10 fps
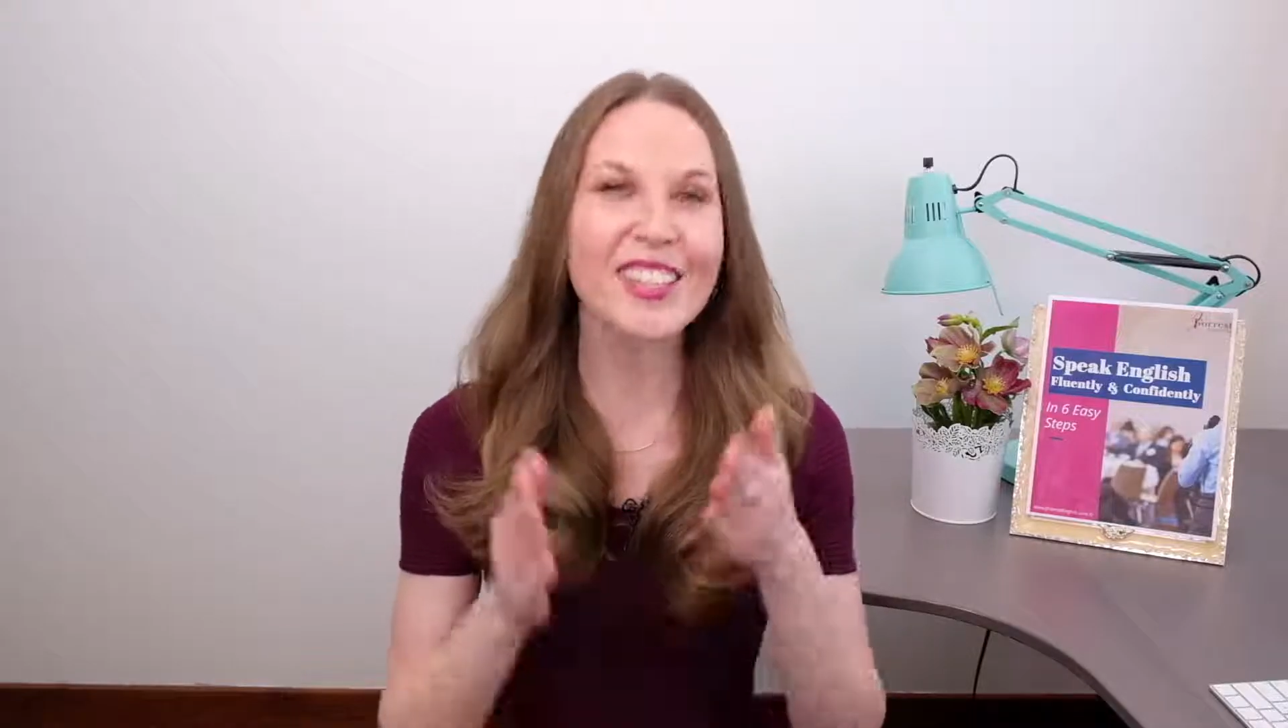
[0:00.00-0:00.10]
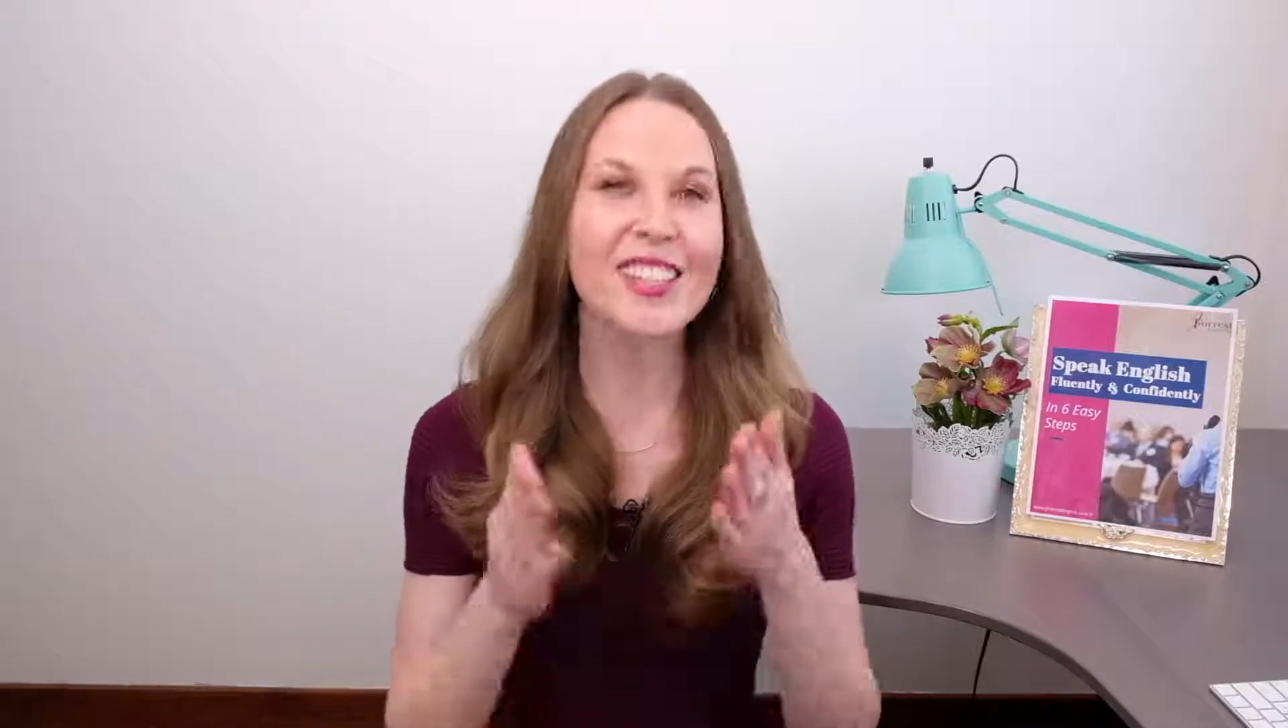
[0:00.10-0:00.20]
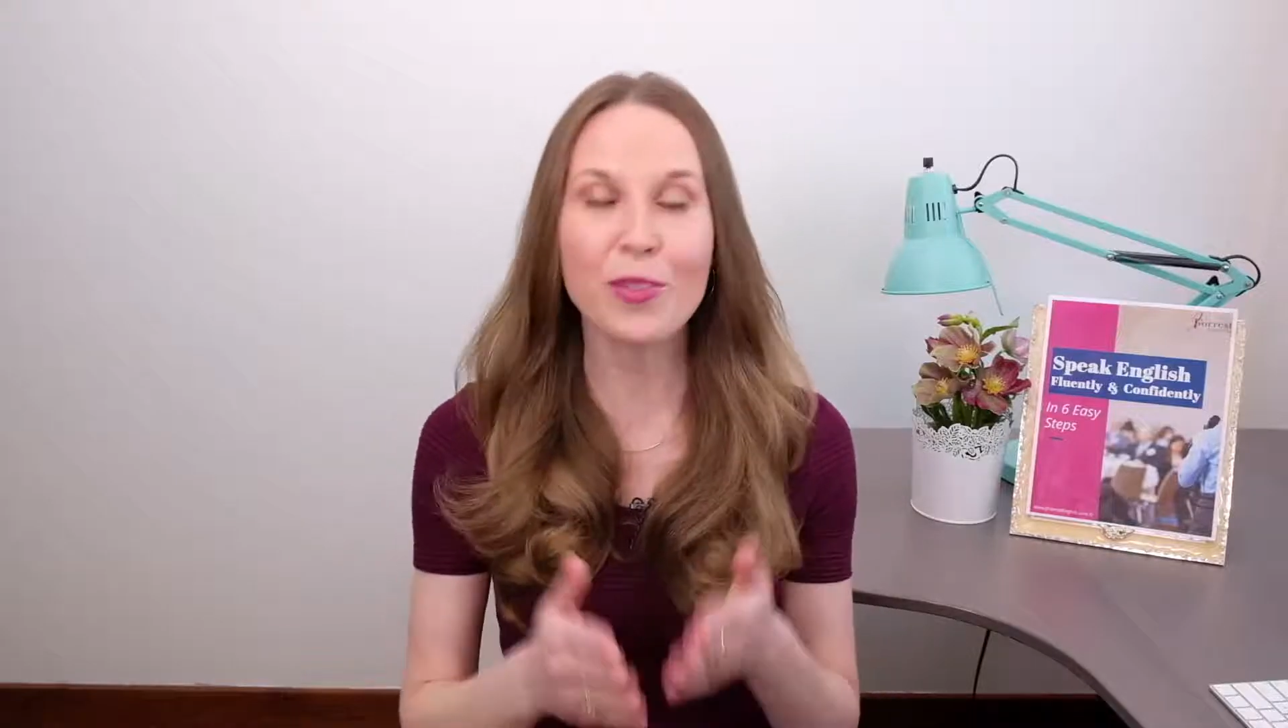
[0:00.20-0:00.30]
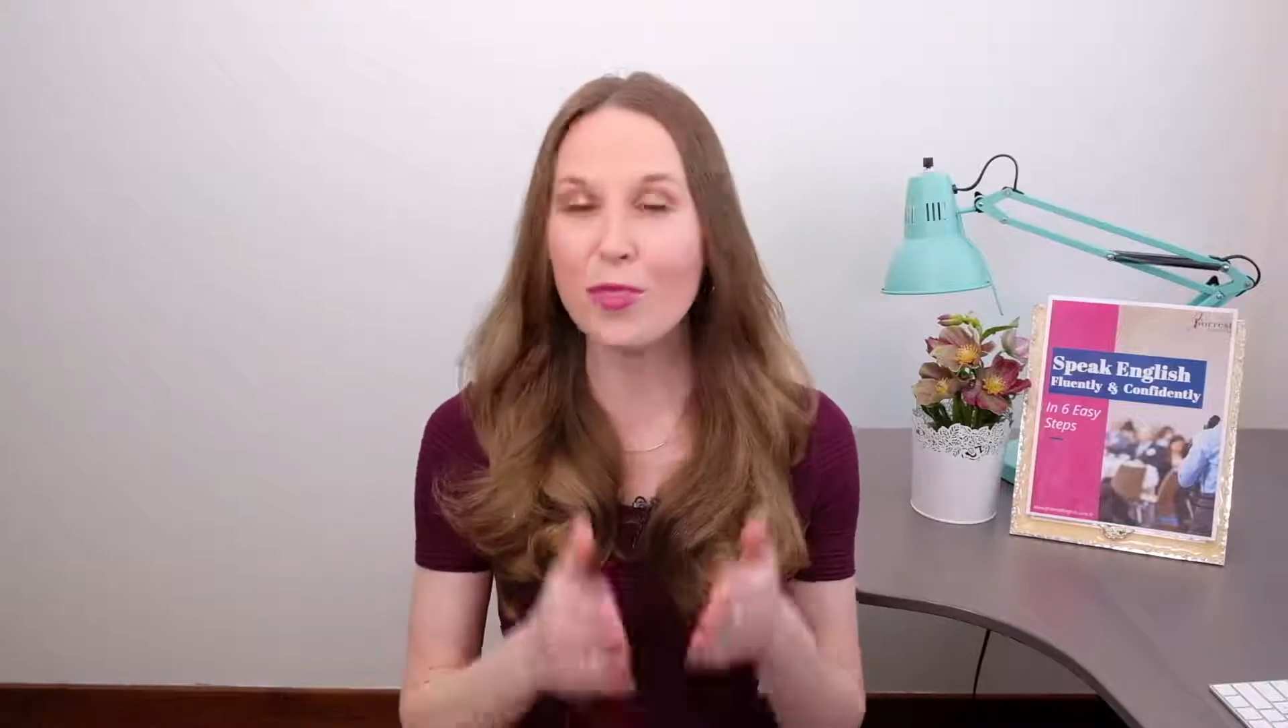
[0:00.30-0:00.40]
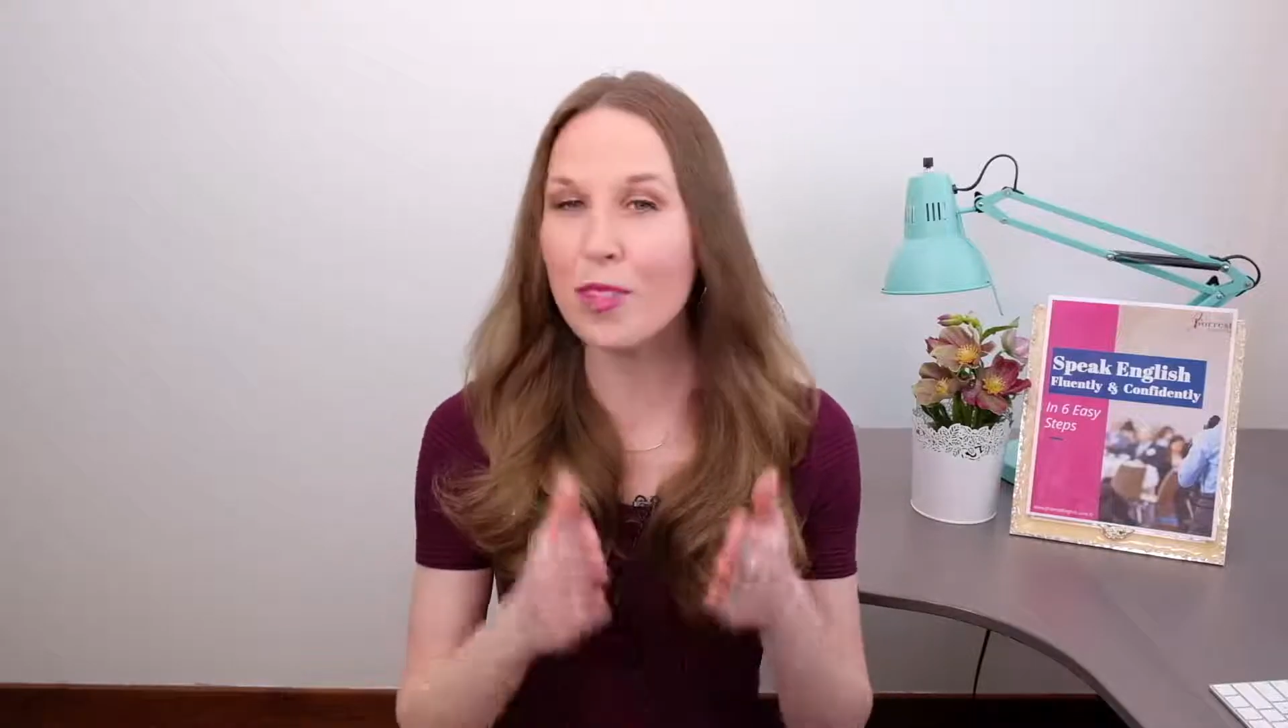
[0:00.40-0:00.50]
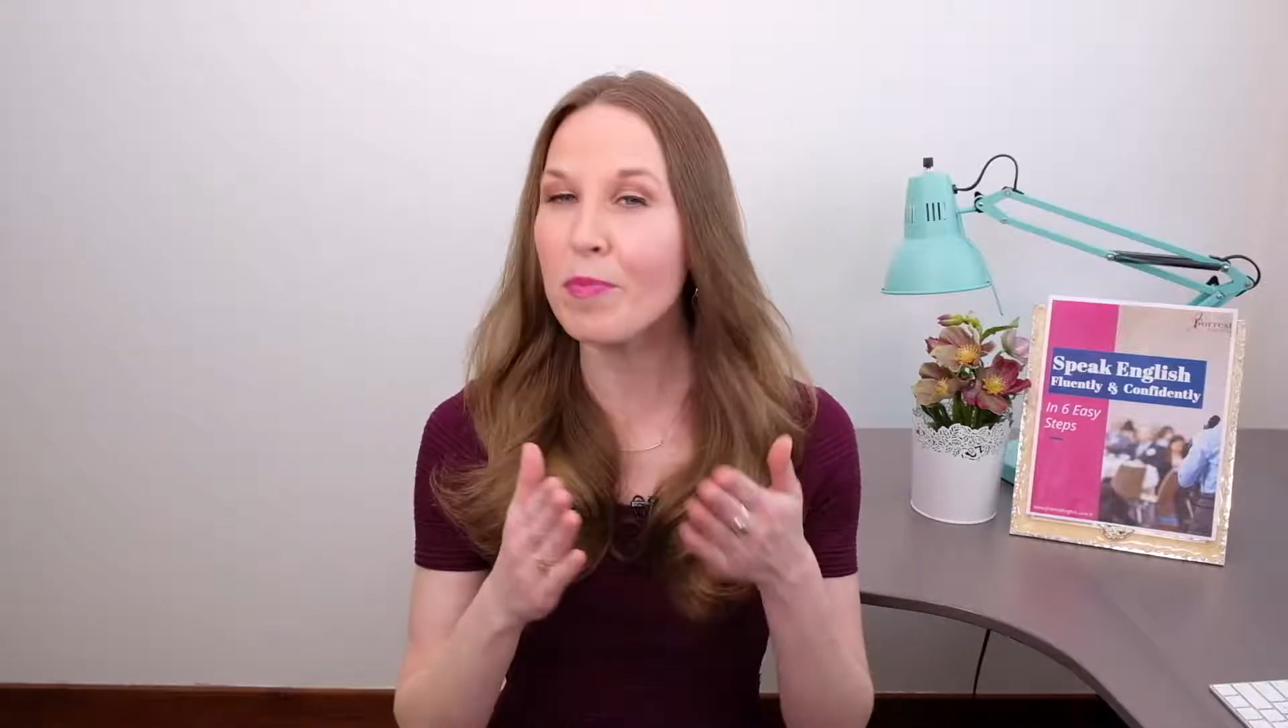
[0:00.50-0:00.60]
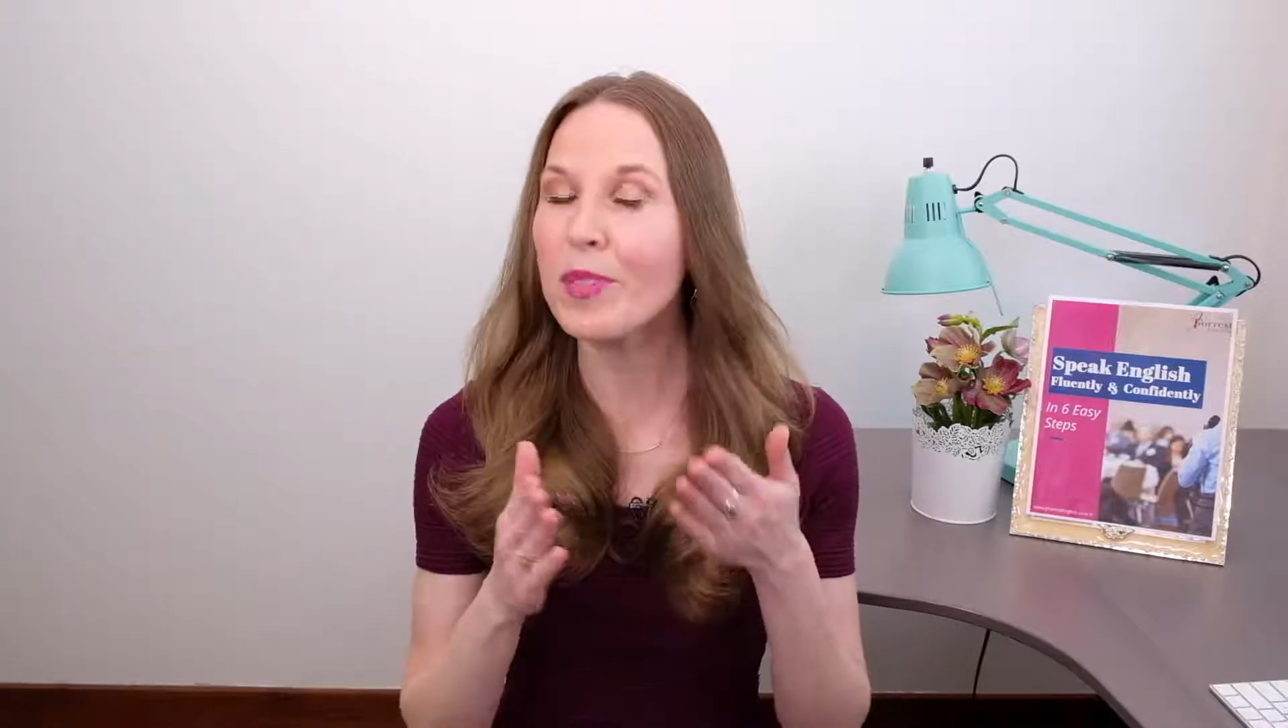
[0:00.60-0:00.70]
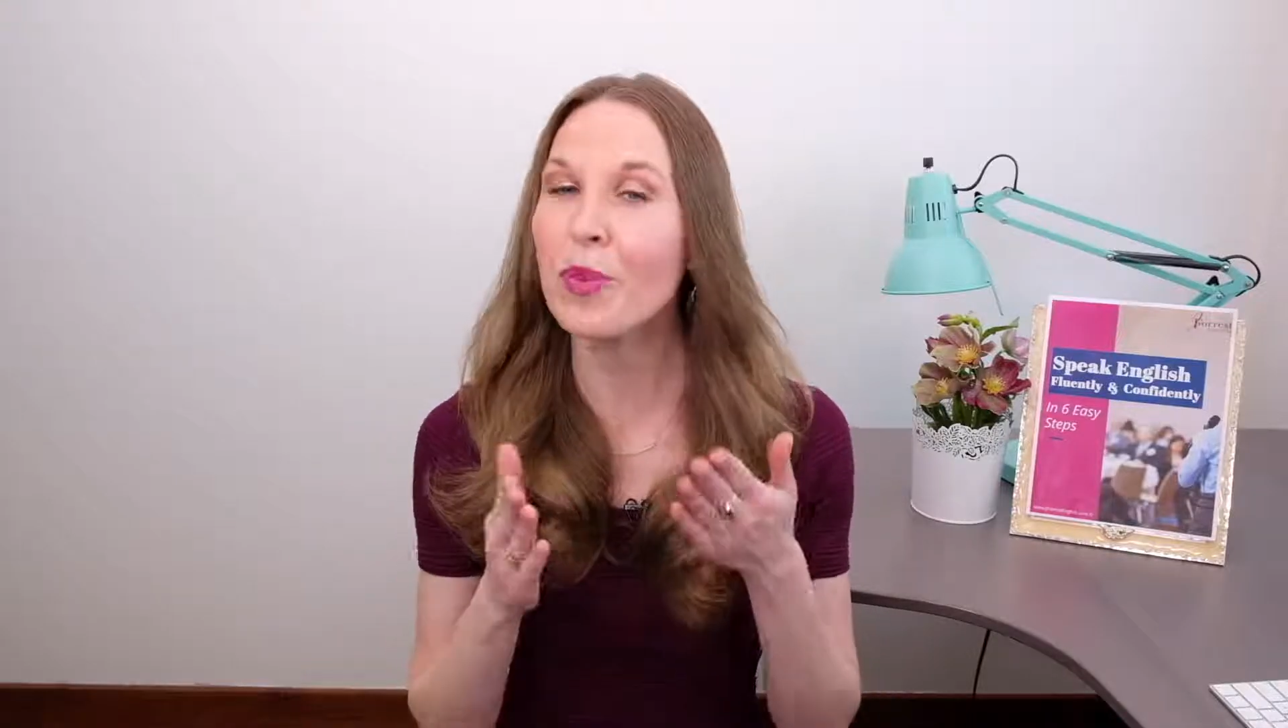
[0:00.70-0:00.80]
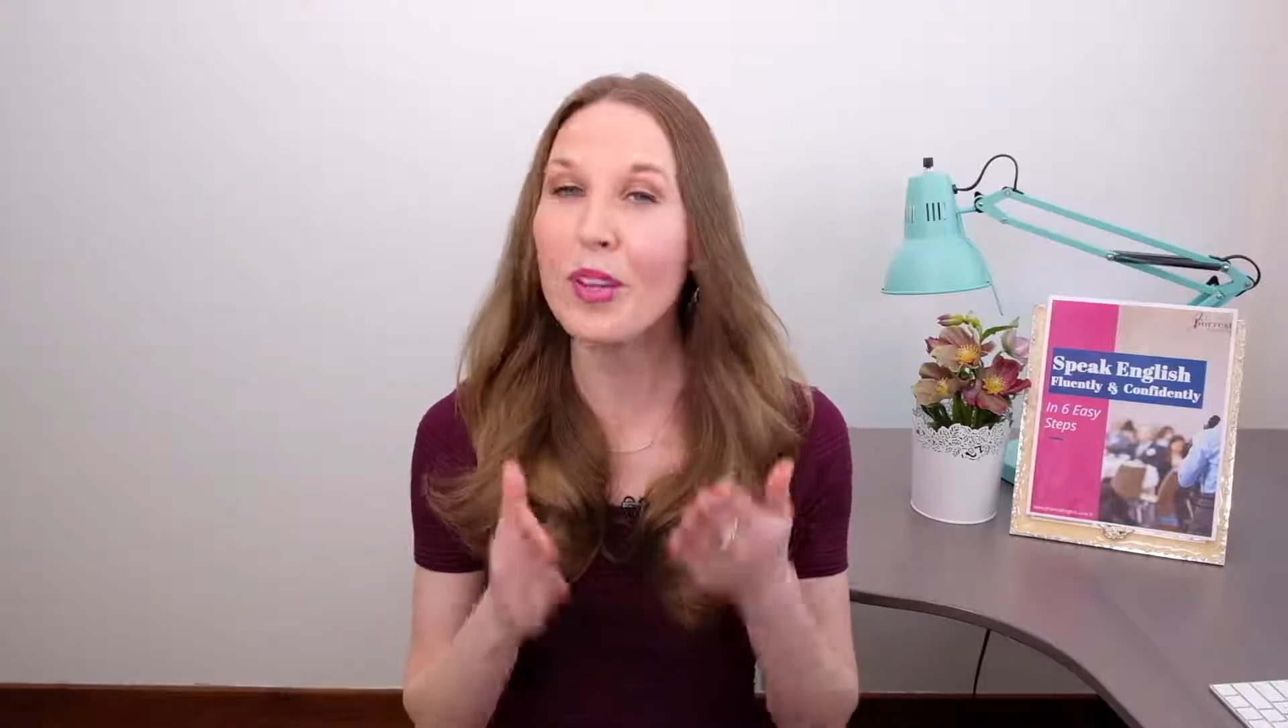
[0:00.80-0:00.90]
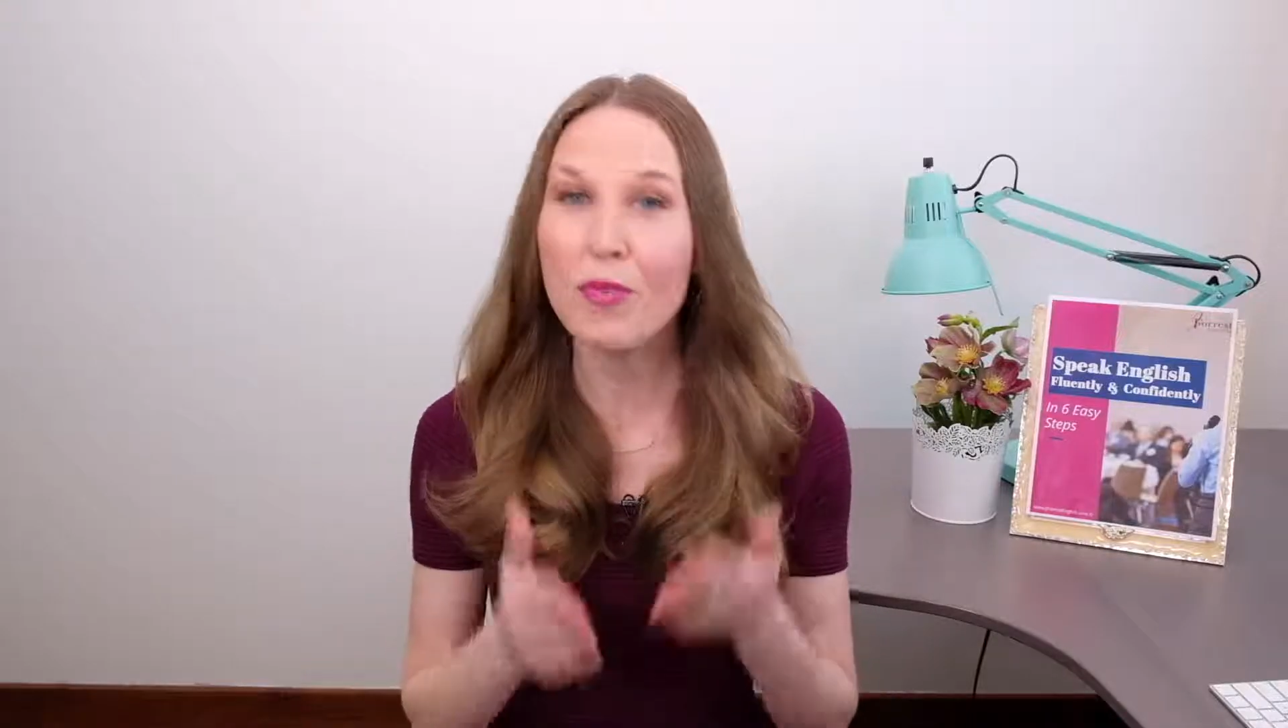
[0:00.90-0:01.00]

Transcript: difference between